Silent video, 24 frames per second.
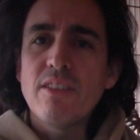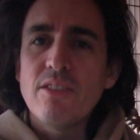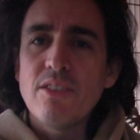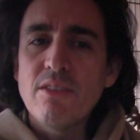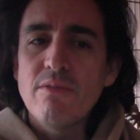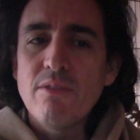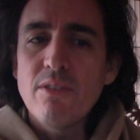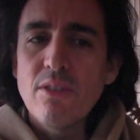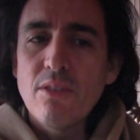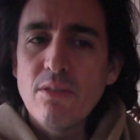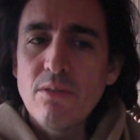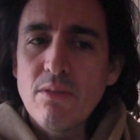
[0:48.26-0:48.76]
that
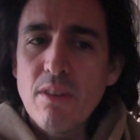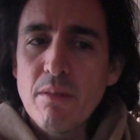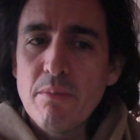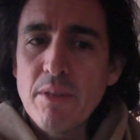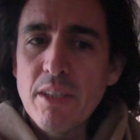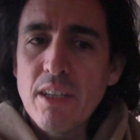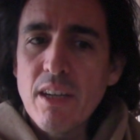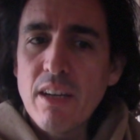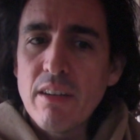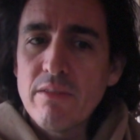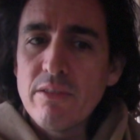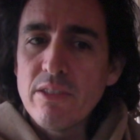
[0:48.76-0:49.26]
Jiva
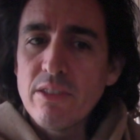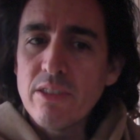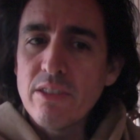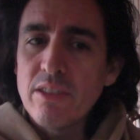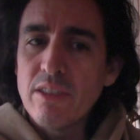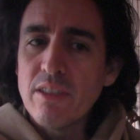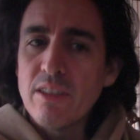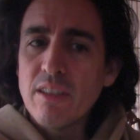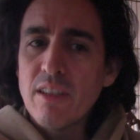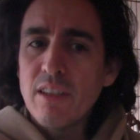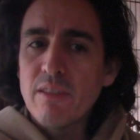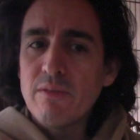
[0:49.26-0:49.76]
Goswami
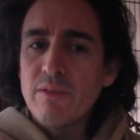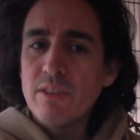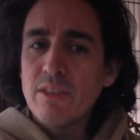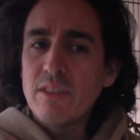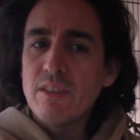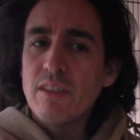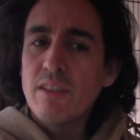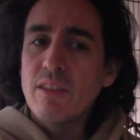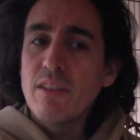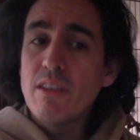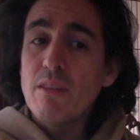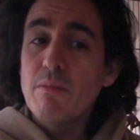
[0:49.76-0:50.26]
covers in Tattva
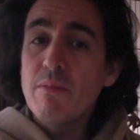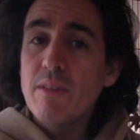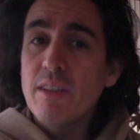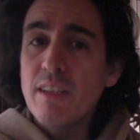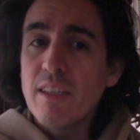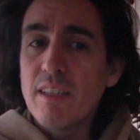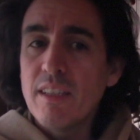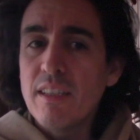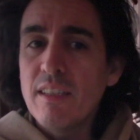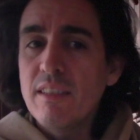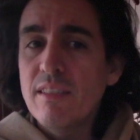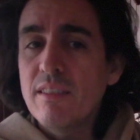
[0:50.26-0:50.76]

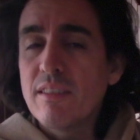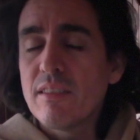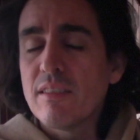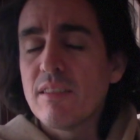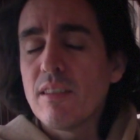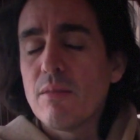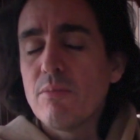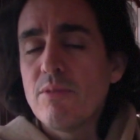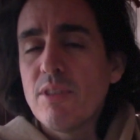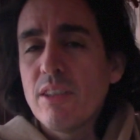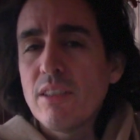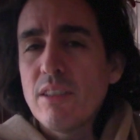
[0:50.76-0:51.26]
Sandarbha is the
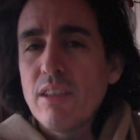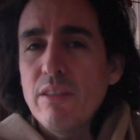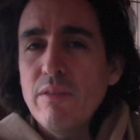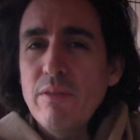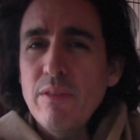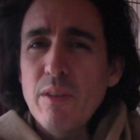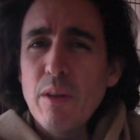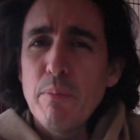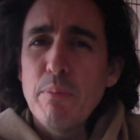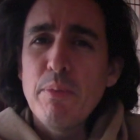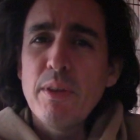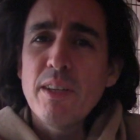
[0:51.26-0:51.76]
subject
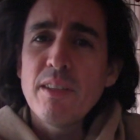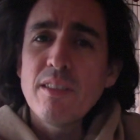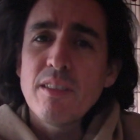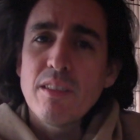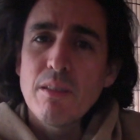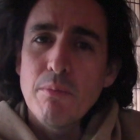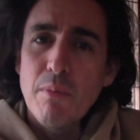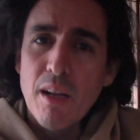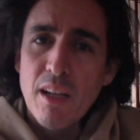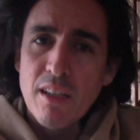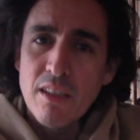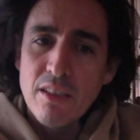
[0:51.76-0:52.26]
of
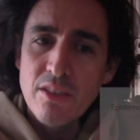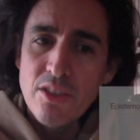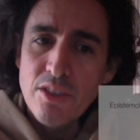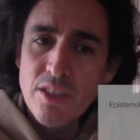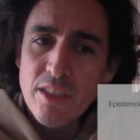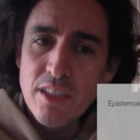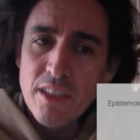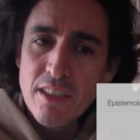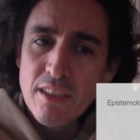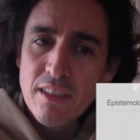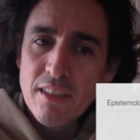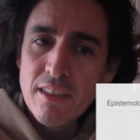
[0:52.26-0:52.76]

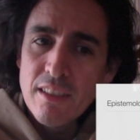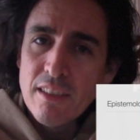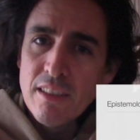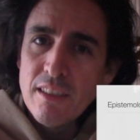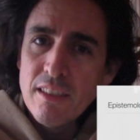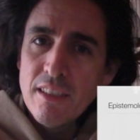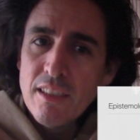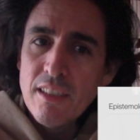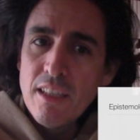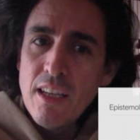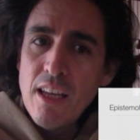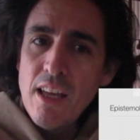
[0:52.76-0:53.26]
epistemology.
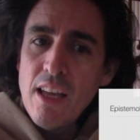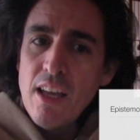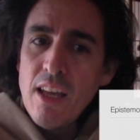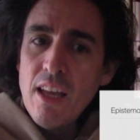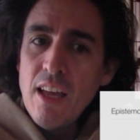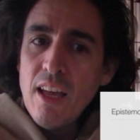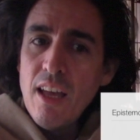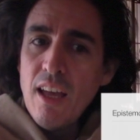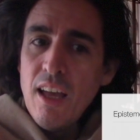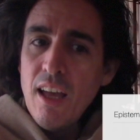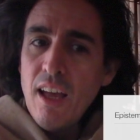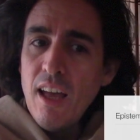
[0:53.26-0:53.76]

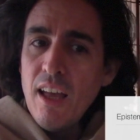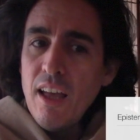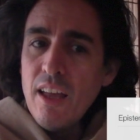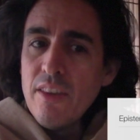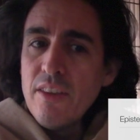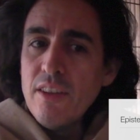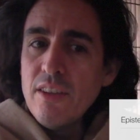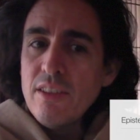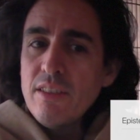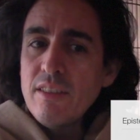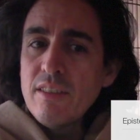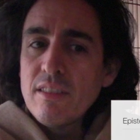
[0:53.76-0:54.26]

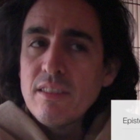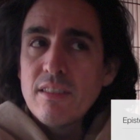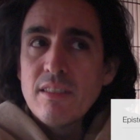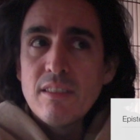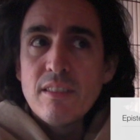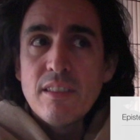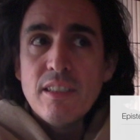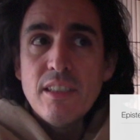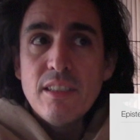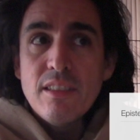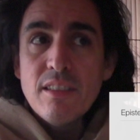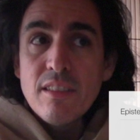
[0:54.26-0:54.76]
The
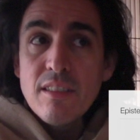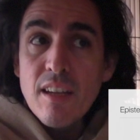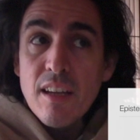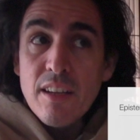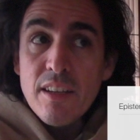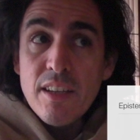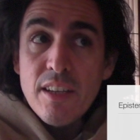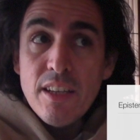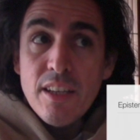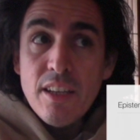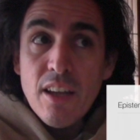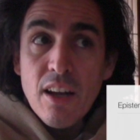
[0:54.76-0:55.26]

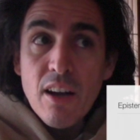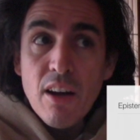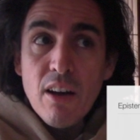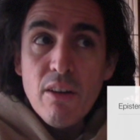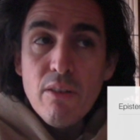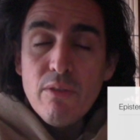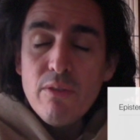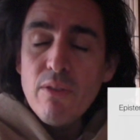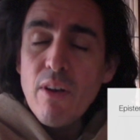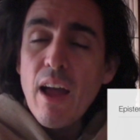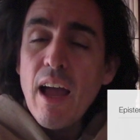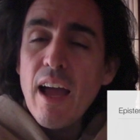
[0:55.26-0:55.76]
study
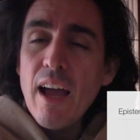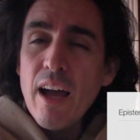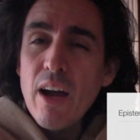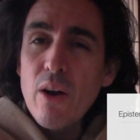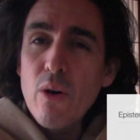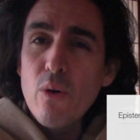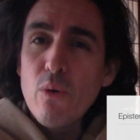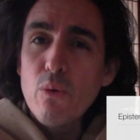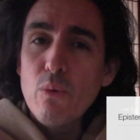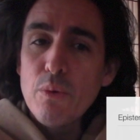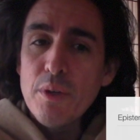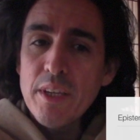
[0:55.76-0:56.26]
of
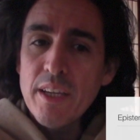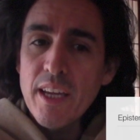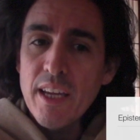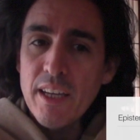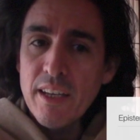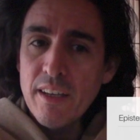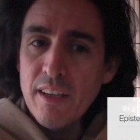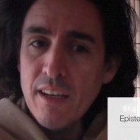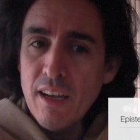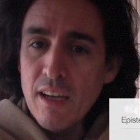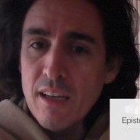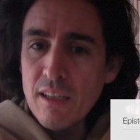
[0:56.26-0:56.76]
how we
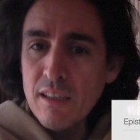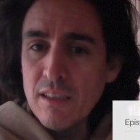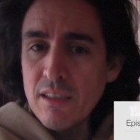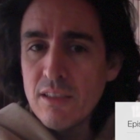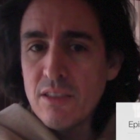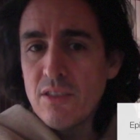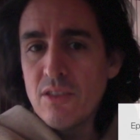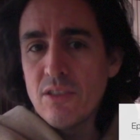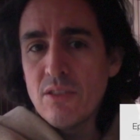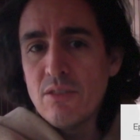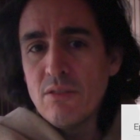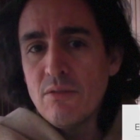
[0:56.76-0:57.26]
get
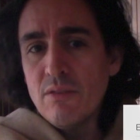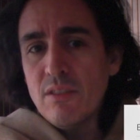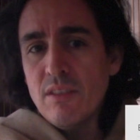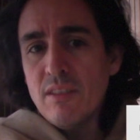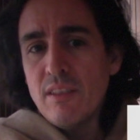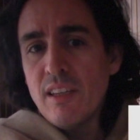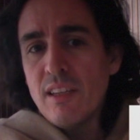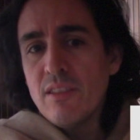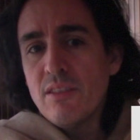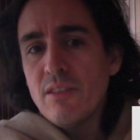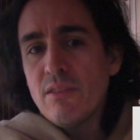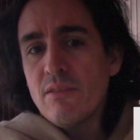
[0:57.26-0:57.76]
knowledge, in
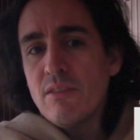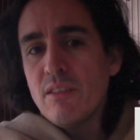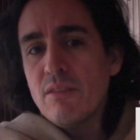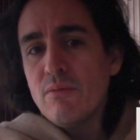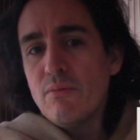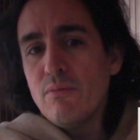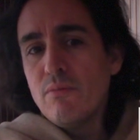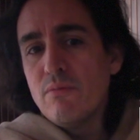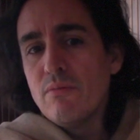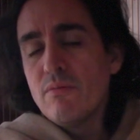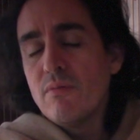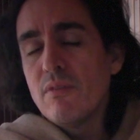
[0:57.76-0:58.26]

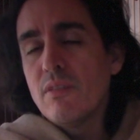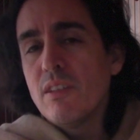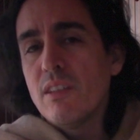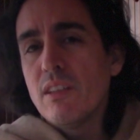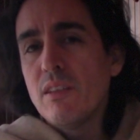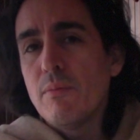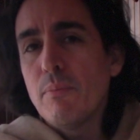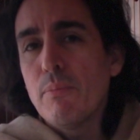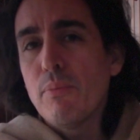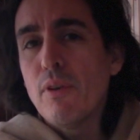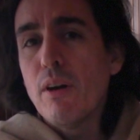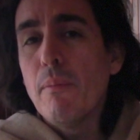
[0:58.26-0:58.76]
Sanskrit,
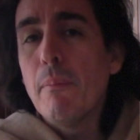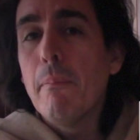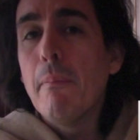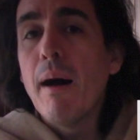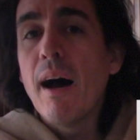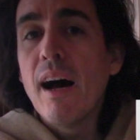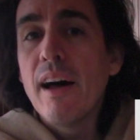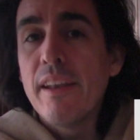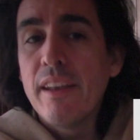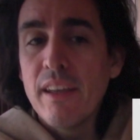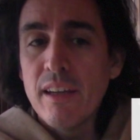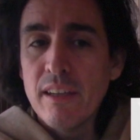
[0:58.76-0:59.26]

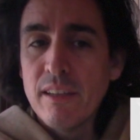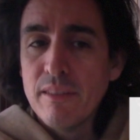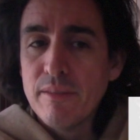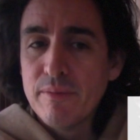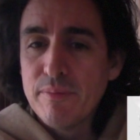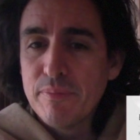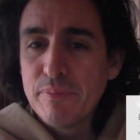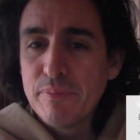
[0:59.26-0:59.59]
pramana.